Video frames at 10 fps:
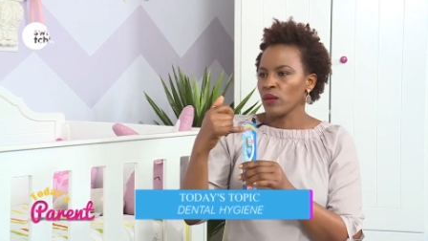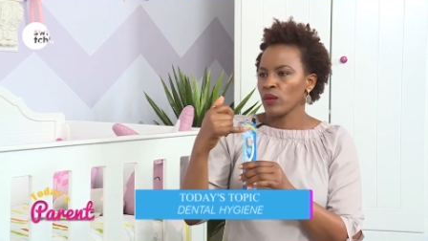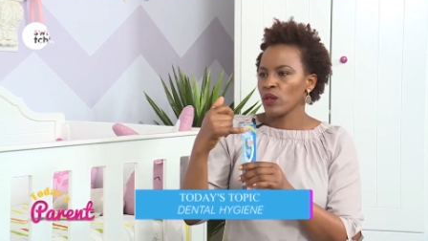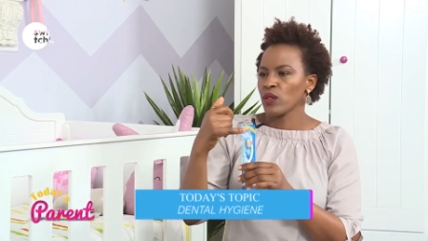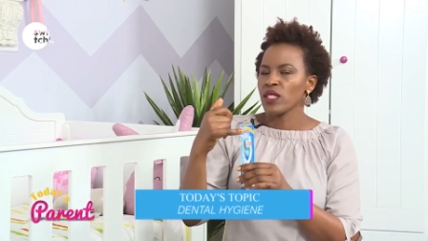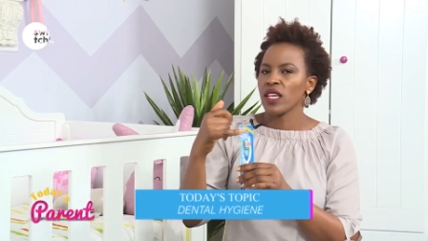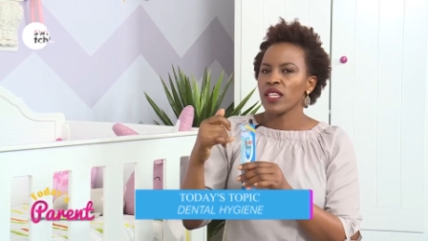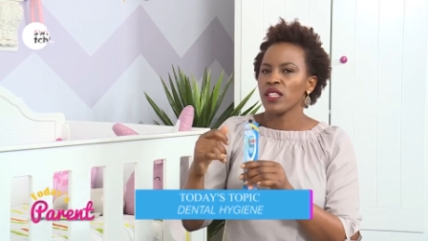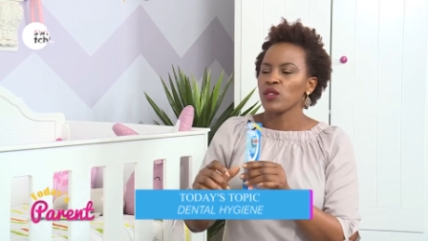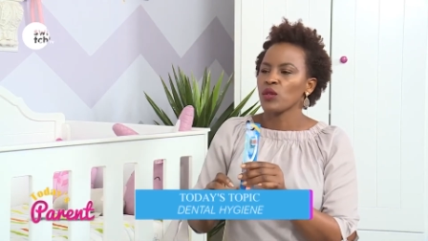Okay. Because
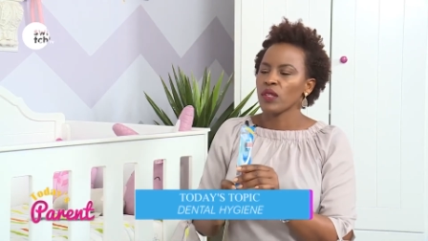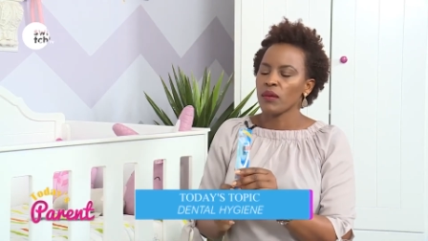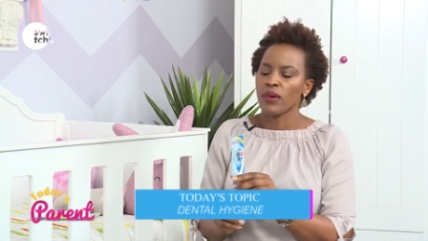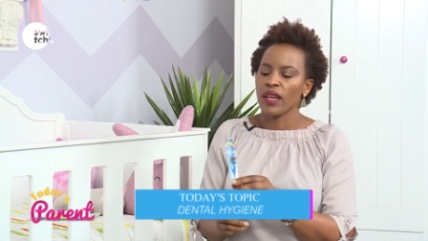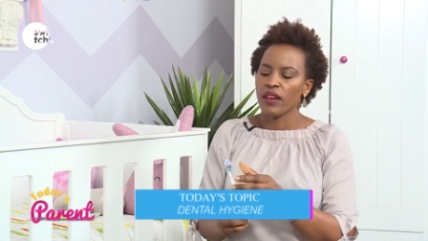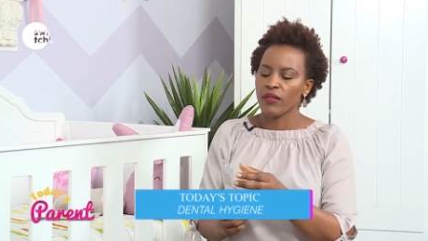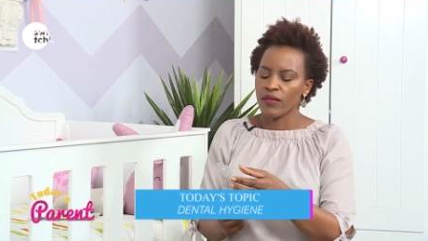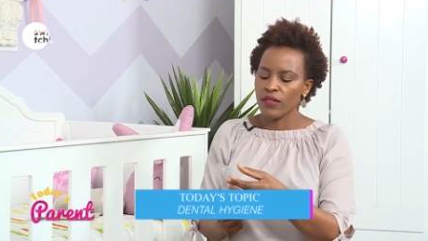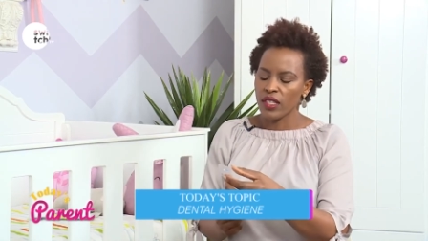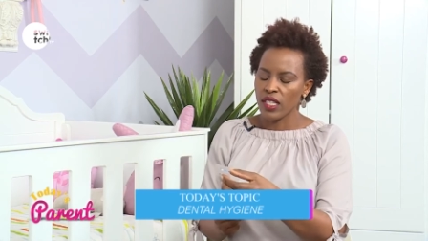again, you don't want to buy a
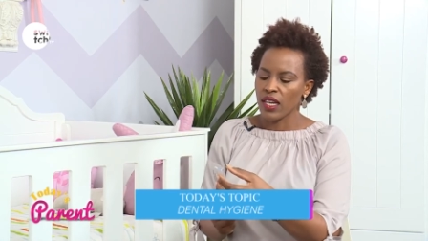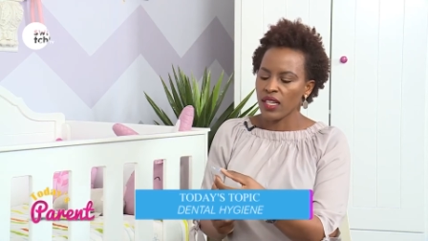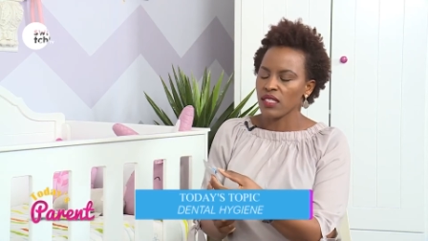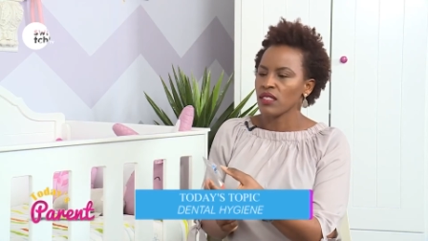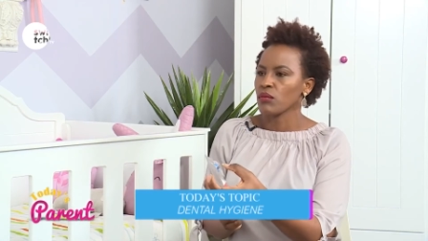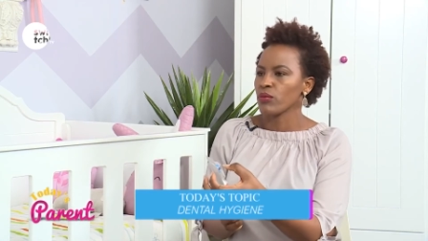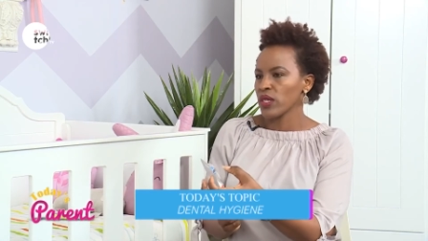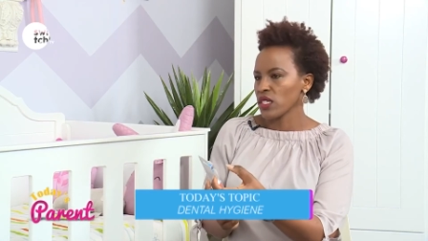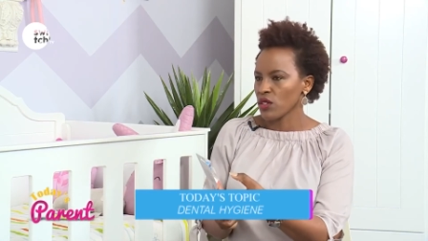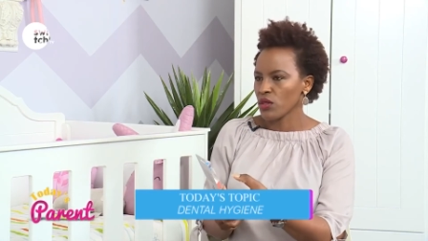very hard
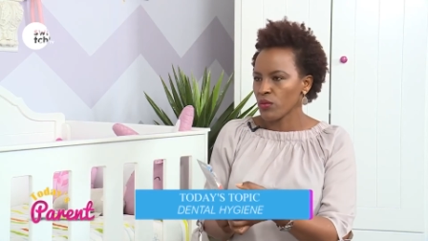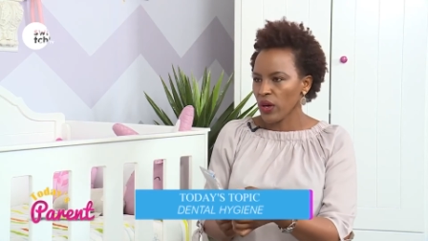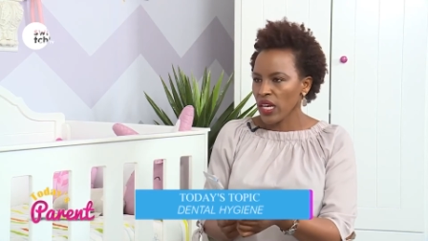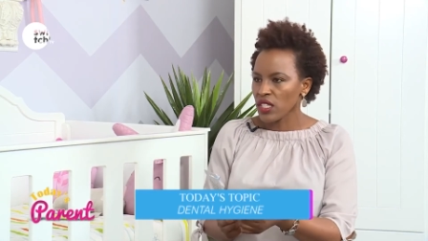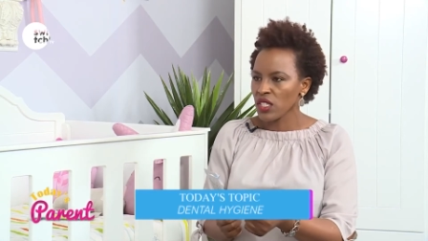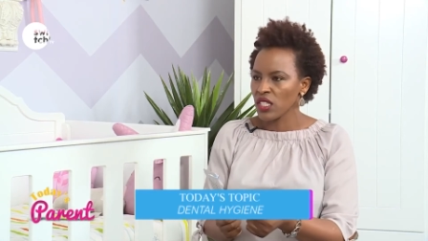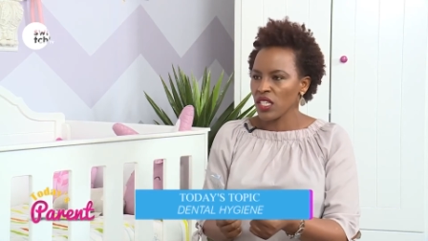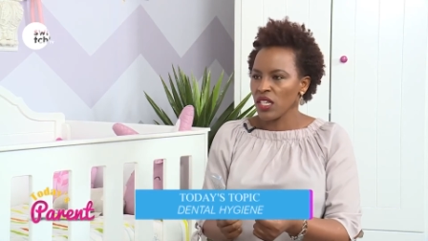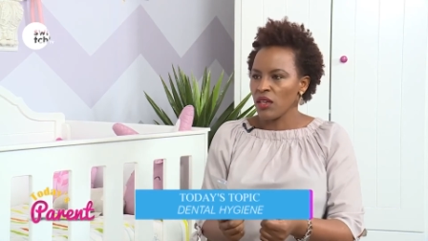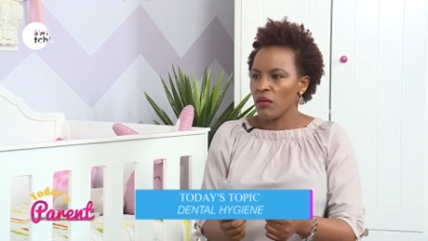bristled brush,
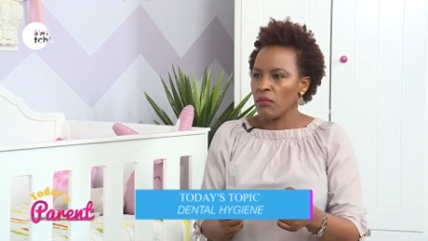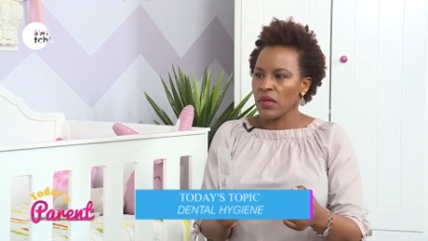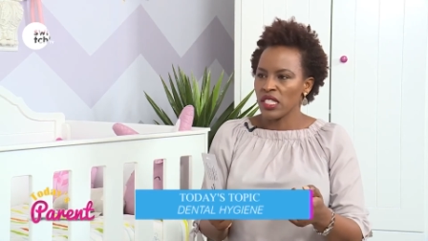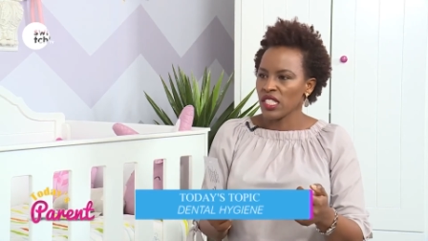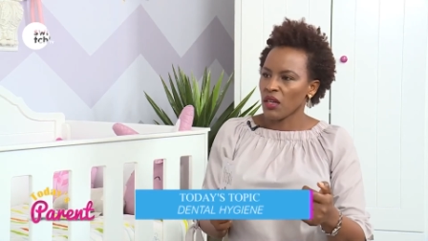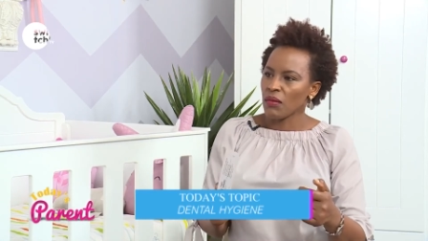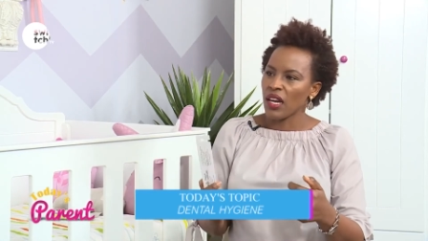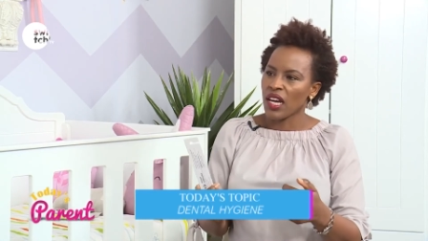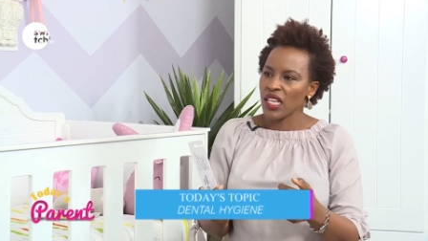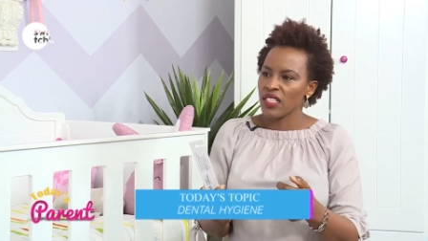medium
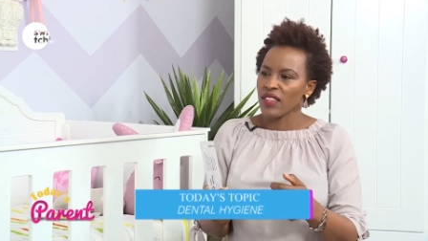hard